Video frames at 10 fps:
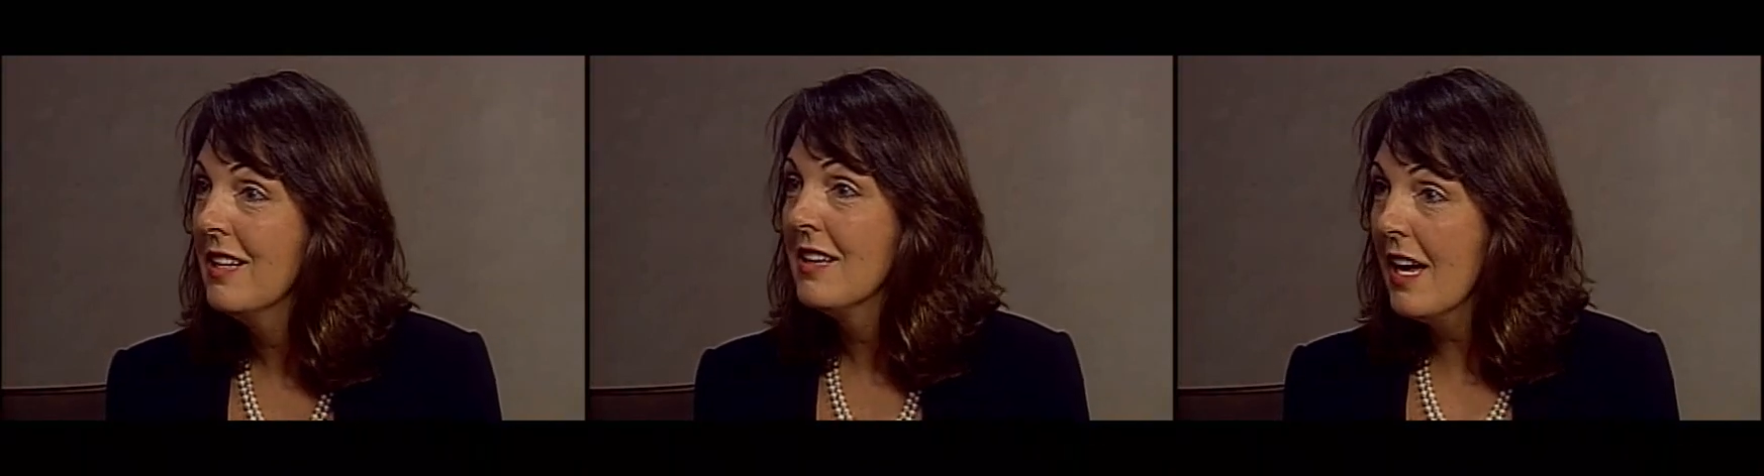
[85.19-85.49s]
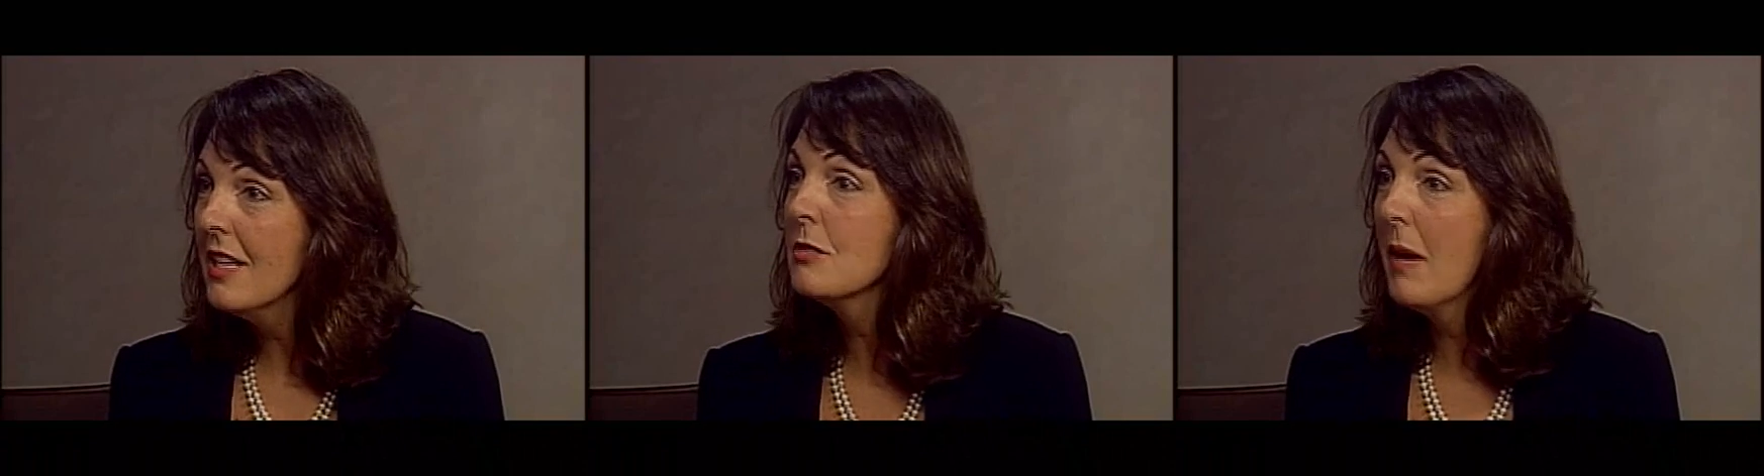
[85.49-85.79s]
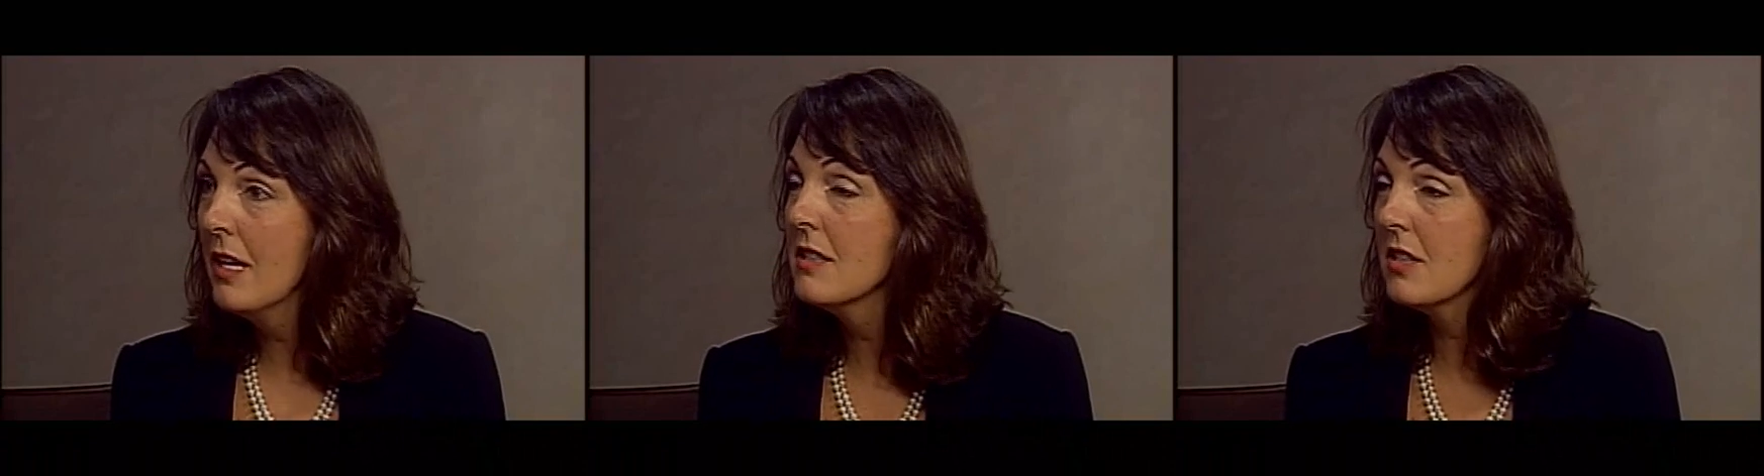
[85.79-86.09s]
That is
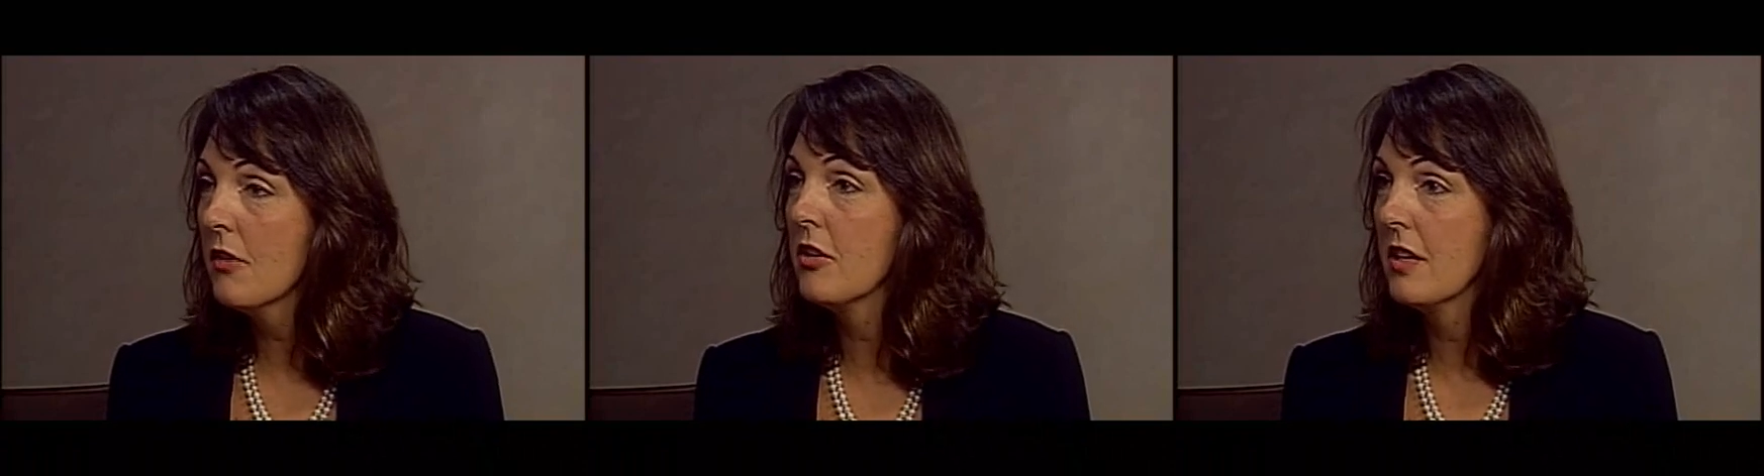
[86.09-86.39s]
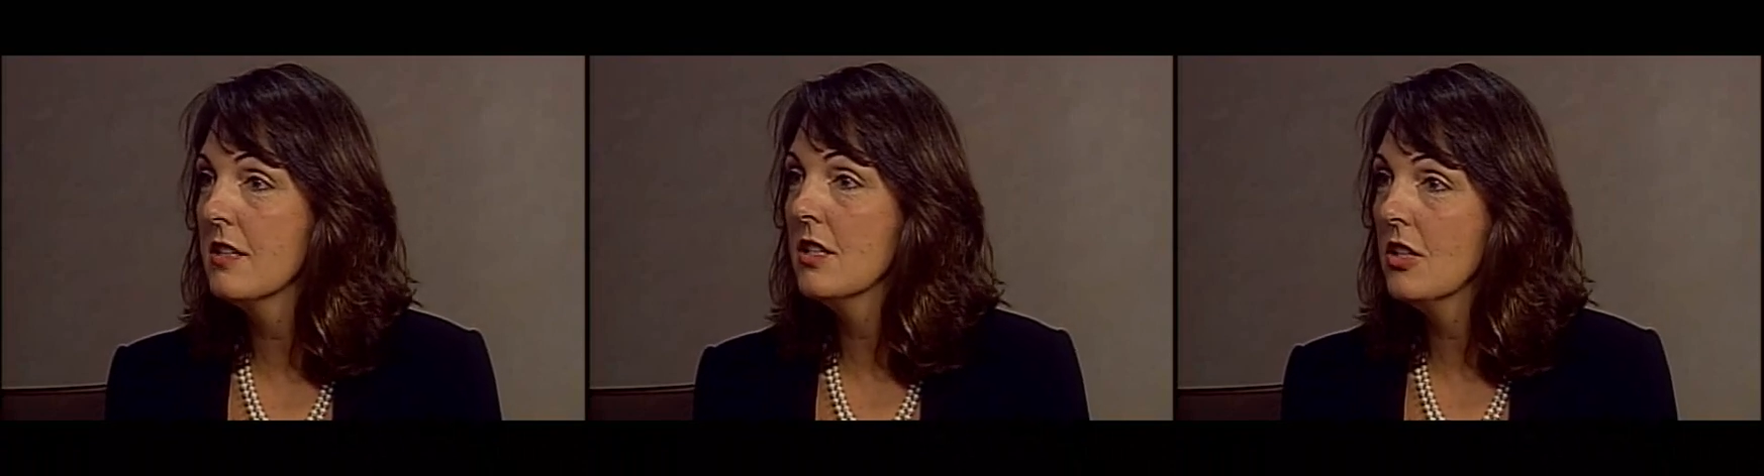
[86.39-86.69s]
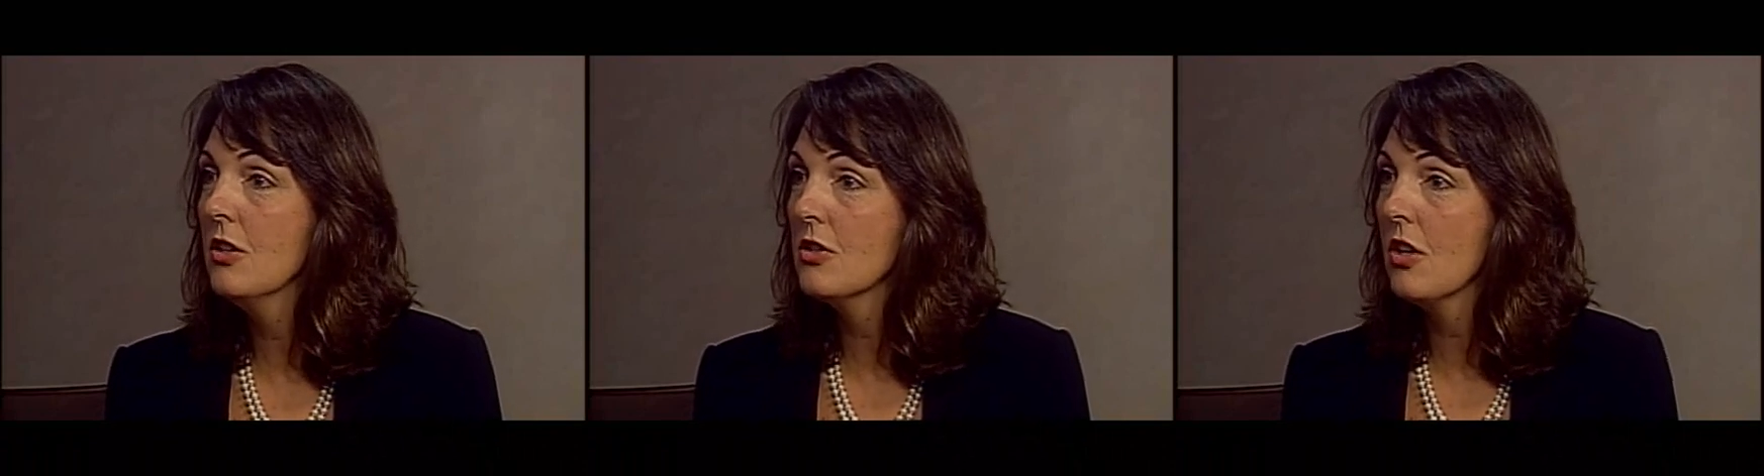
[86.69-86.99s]
pain and suffering. That's a
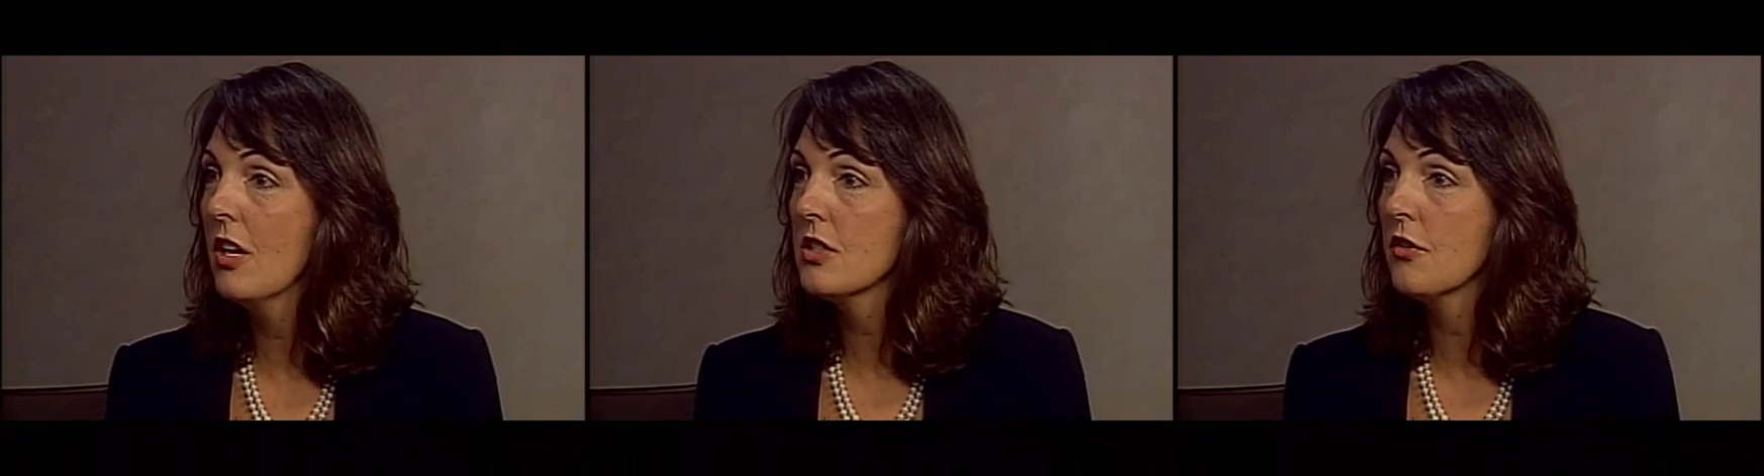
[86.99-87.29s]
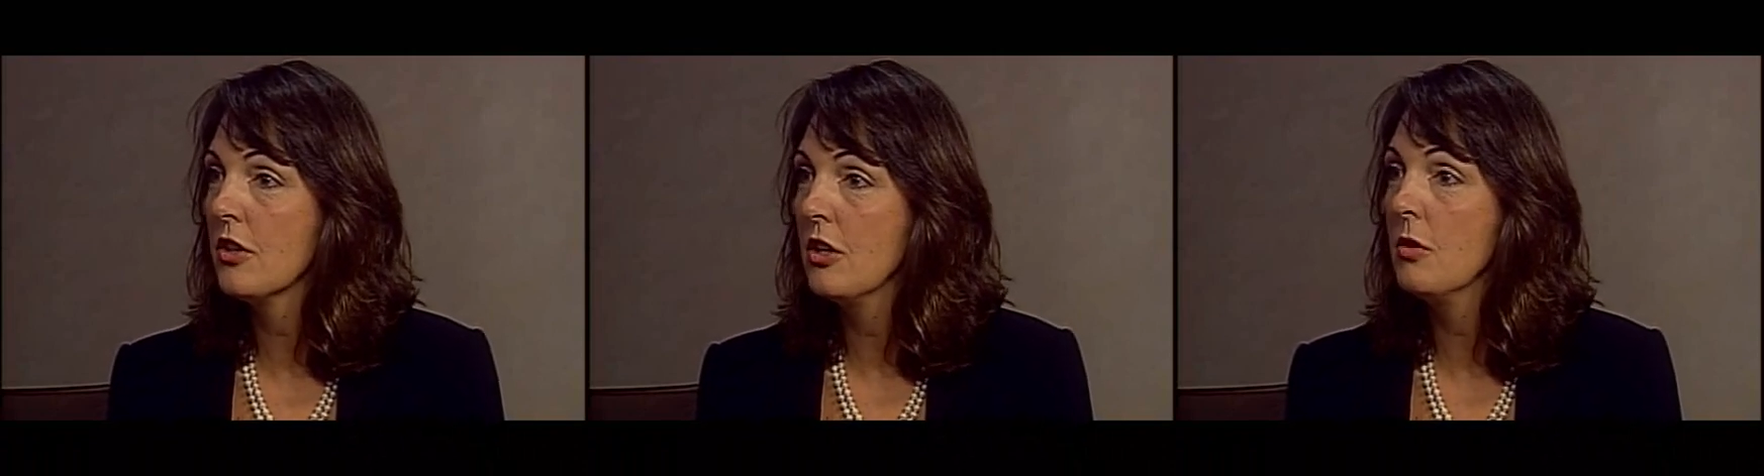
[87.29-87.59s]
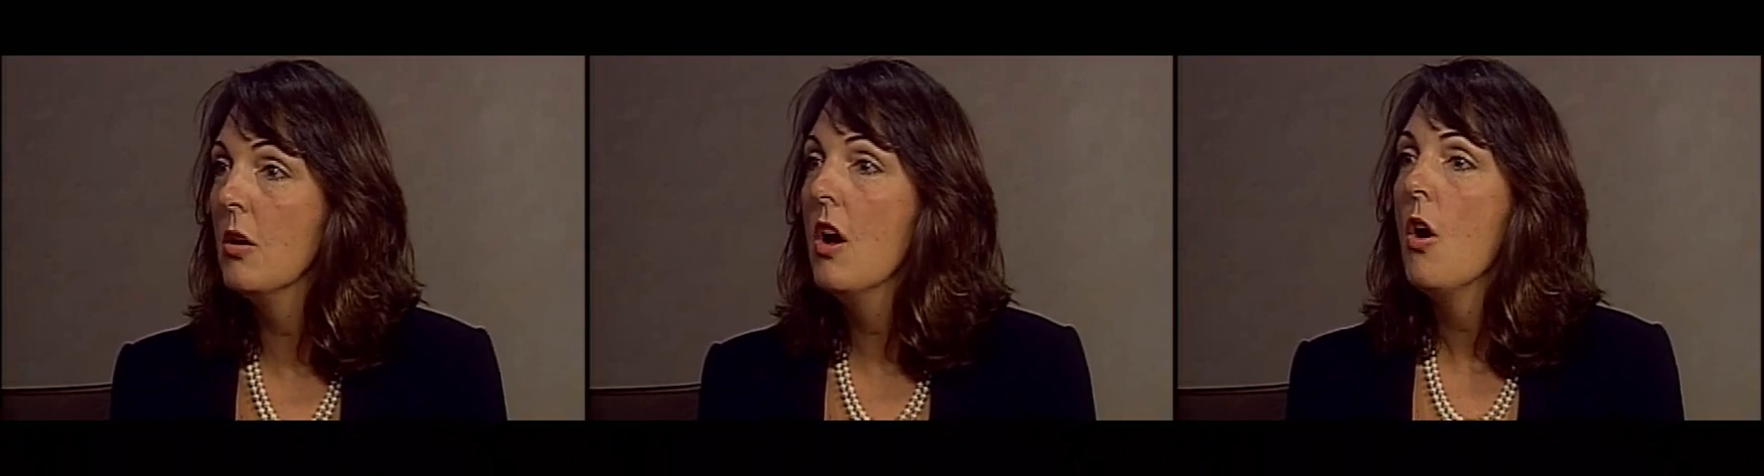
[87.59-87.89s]
huge loss for you.